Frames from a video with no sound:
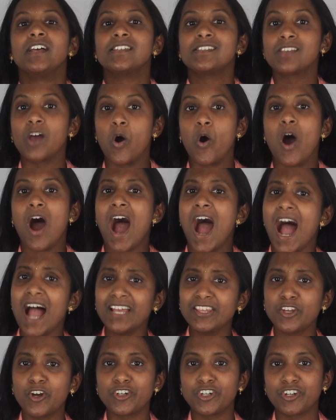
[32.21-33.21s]
So,
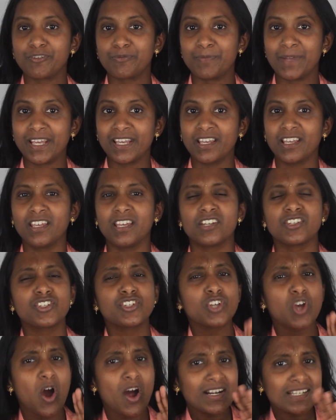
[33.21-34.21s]
I thought of making a
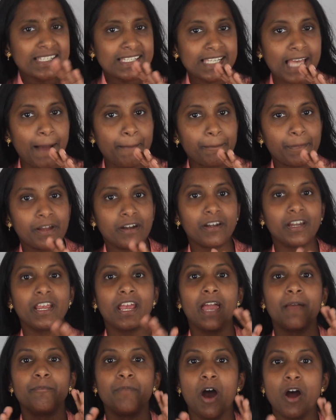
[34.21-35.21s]
short
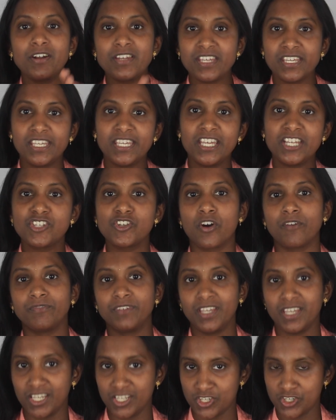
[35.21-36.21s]
summary about each
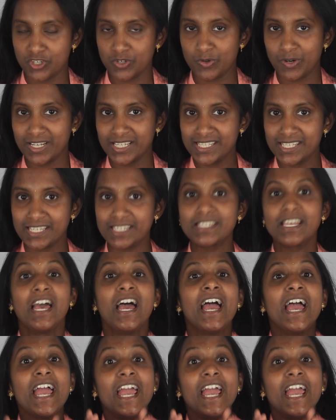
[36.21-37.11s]
of the insurances.